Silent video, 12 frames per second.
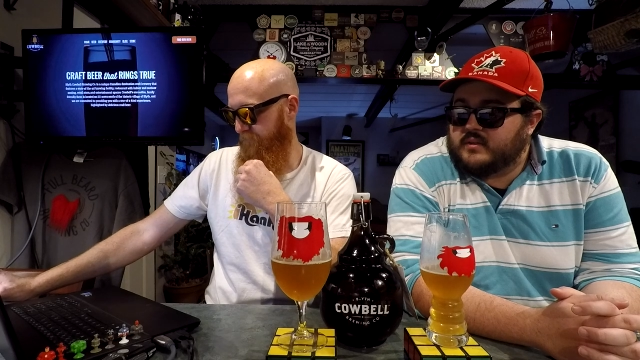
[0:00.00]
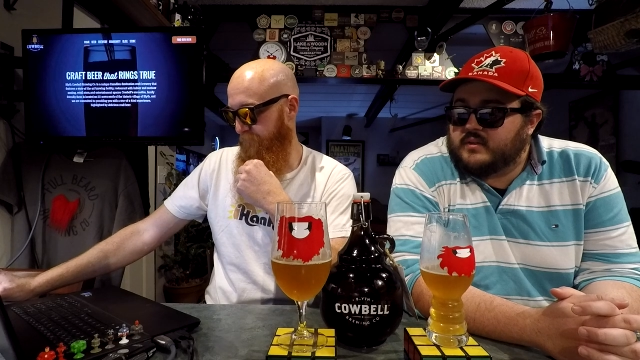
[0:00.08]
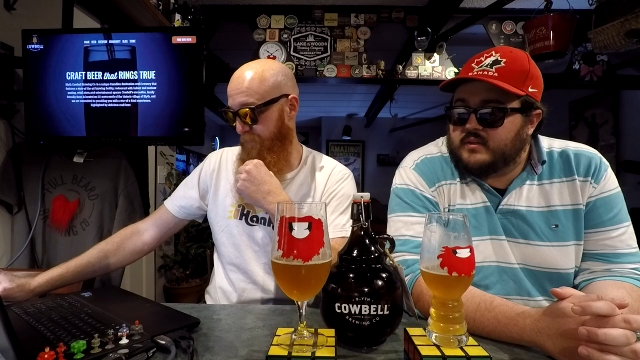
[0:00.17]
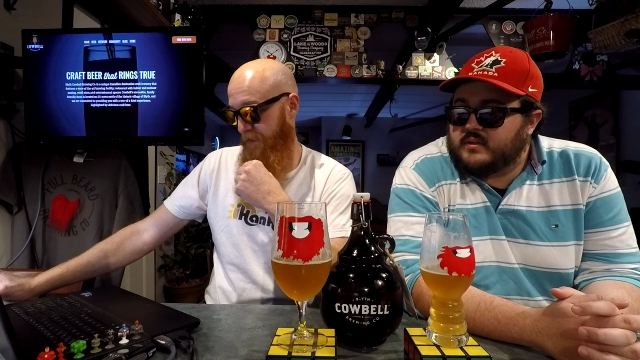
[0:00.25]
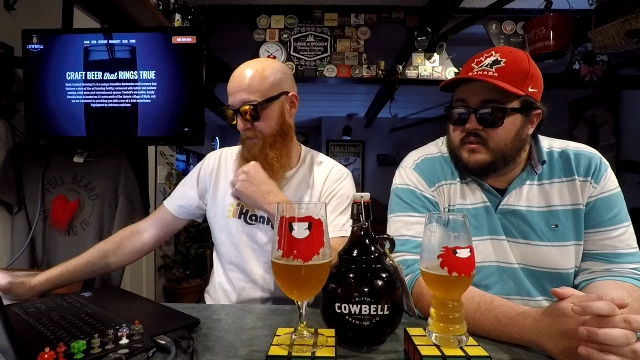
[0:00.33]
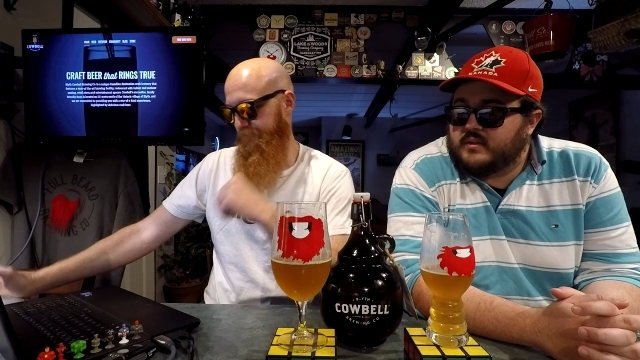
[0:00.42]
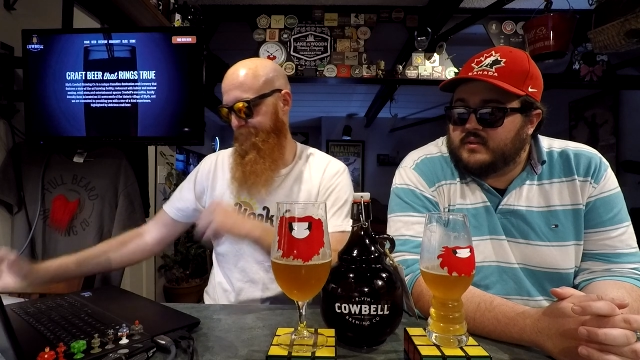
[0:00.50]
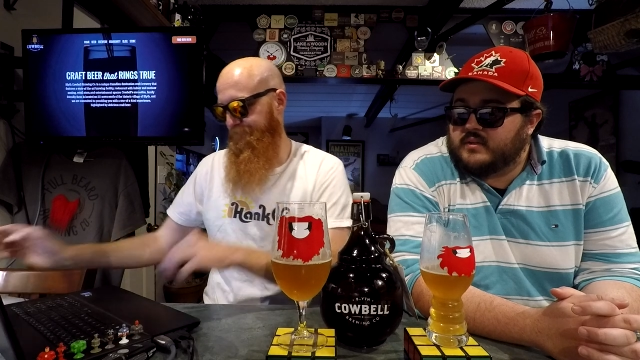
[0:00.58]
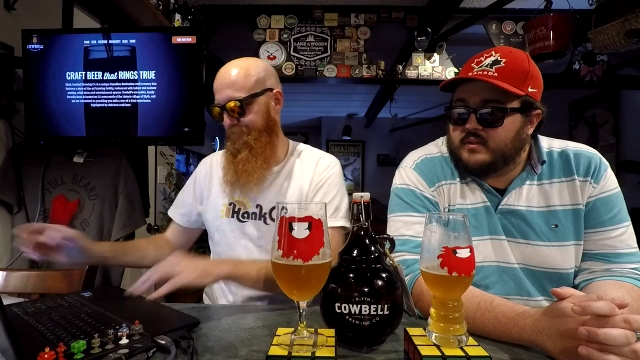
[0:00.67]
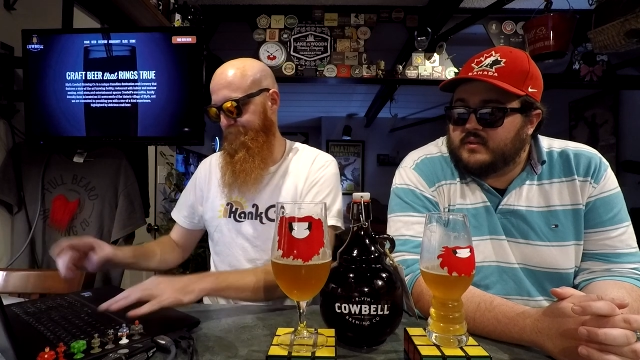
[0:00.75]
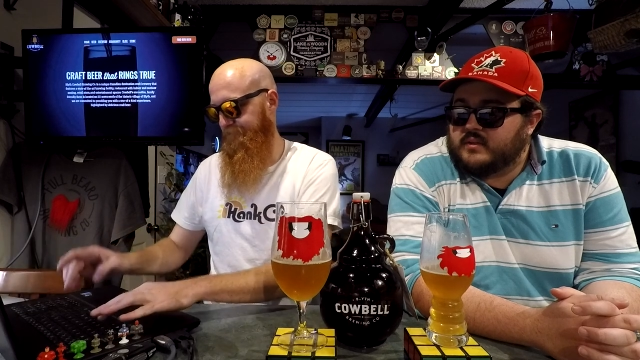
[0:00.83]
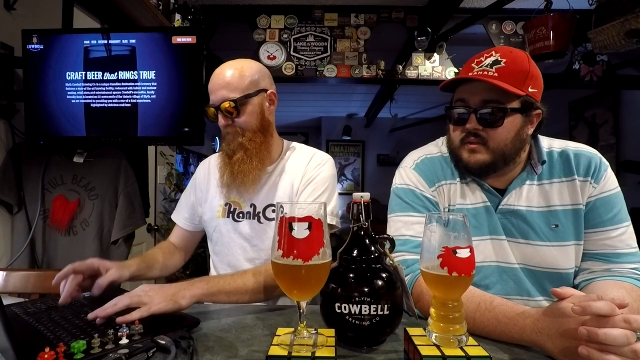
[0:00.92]
Speaker 1: But
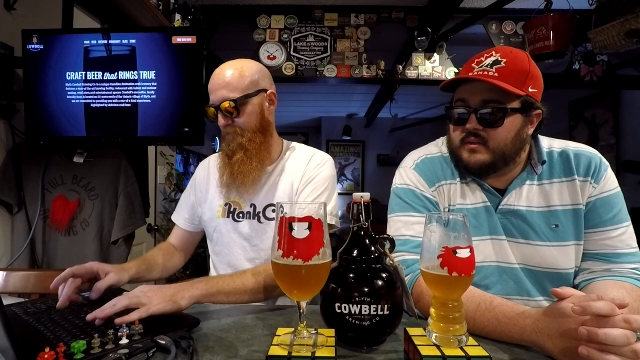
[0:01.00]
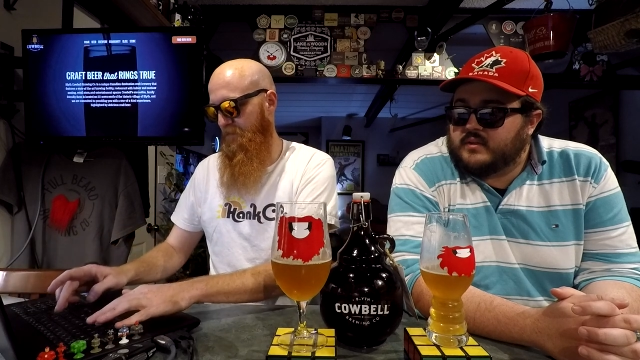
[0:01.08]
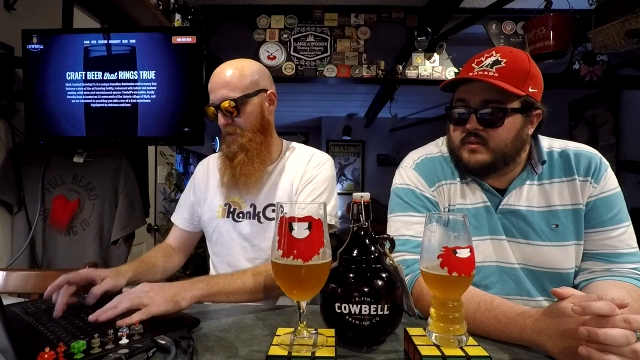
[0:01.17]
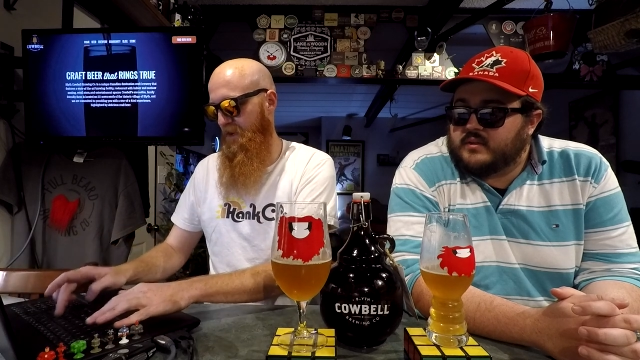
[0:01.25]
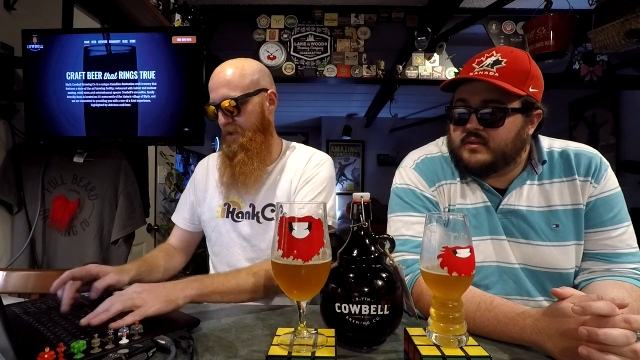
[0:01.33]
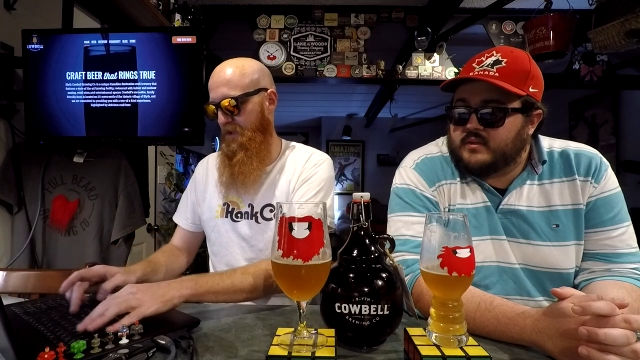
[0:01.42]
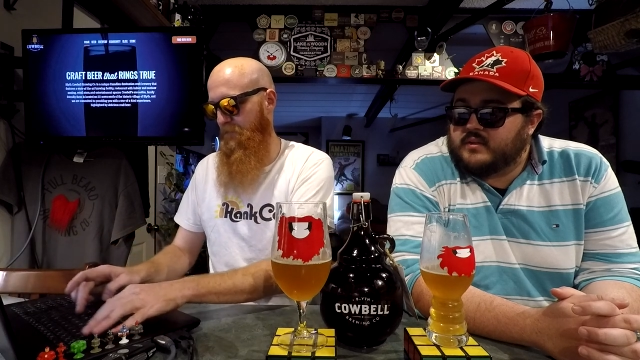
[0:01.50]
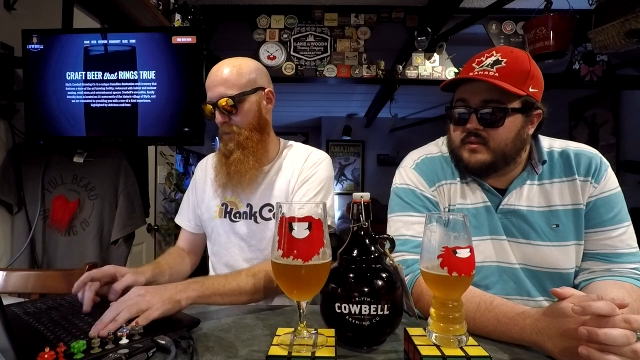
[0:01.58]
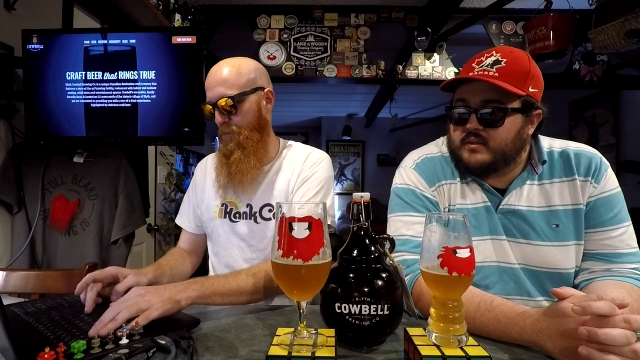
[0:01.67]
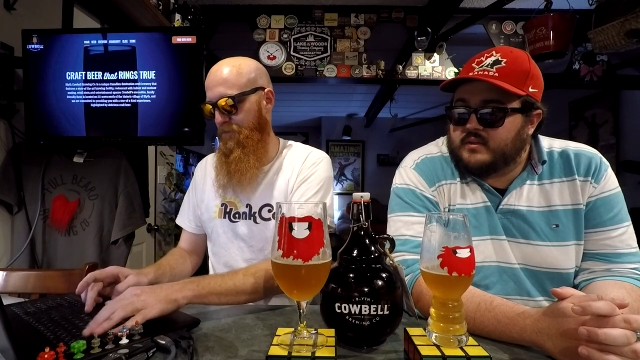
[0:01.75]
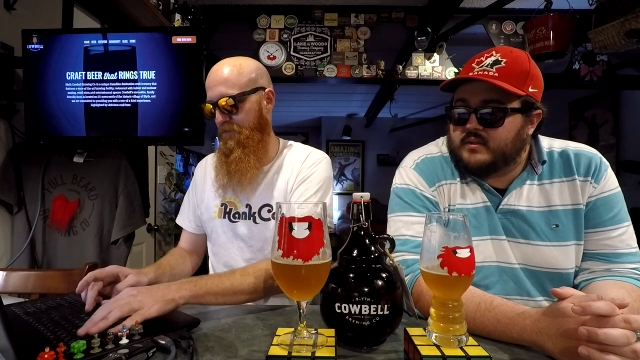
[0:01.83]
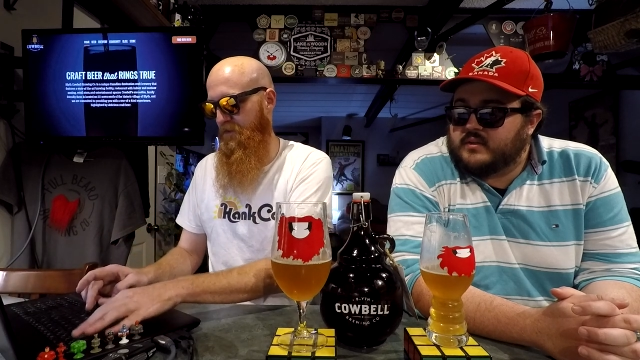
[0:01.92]
I can
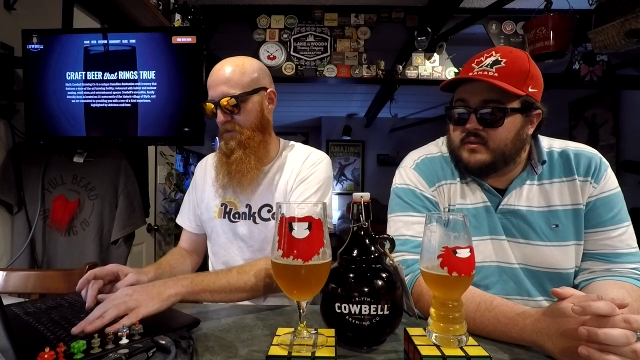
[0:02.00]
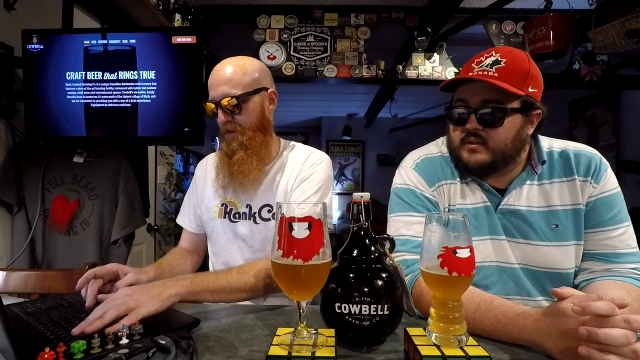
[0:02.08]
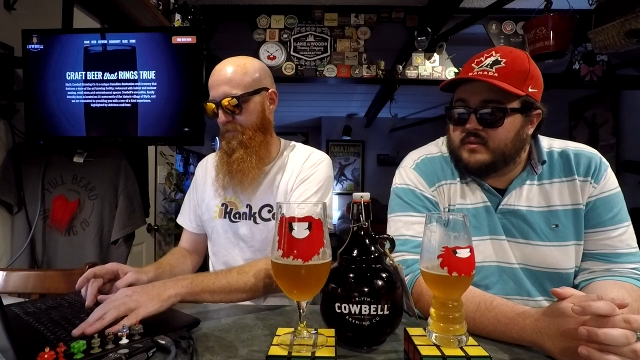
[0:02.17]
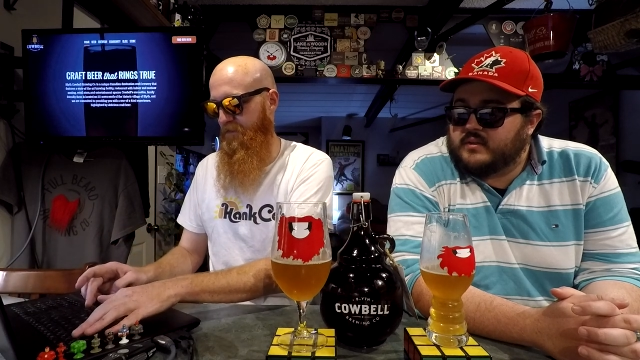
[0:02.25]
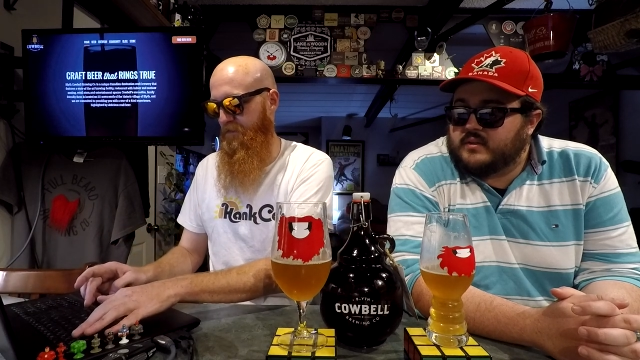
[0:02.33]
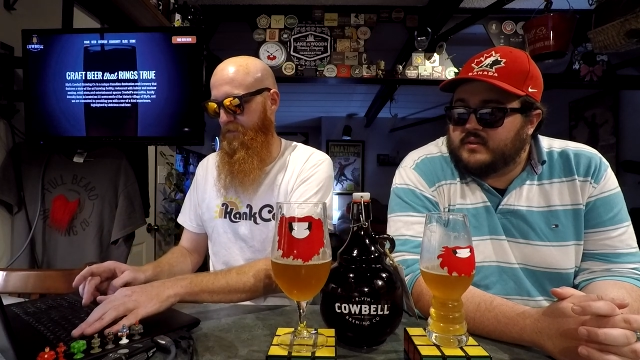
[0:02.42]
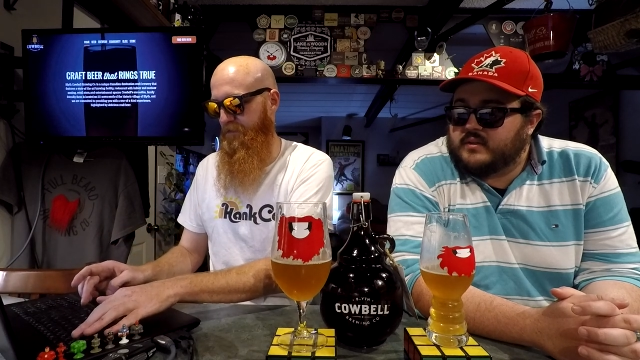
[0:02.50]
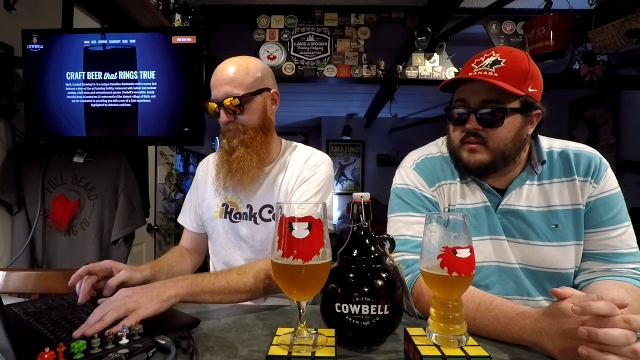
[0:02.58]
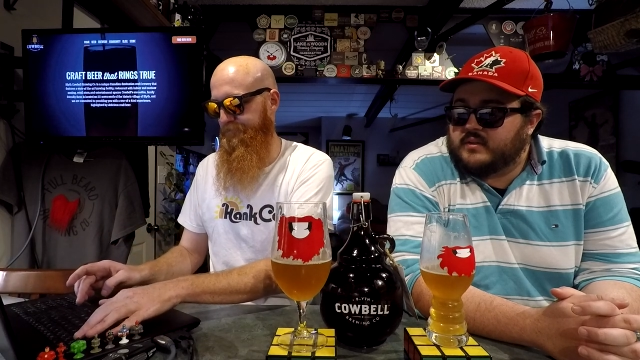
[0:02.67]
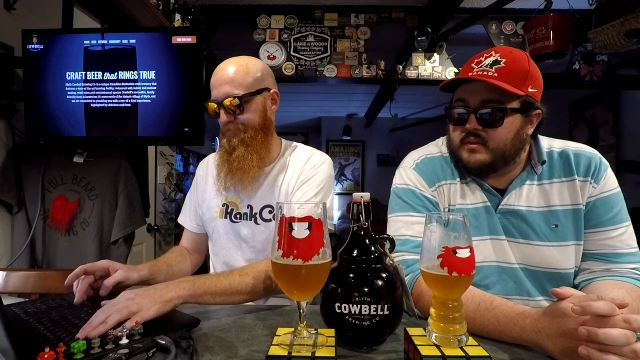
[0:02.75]
most definitely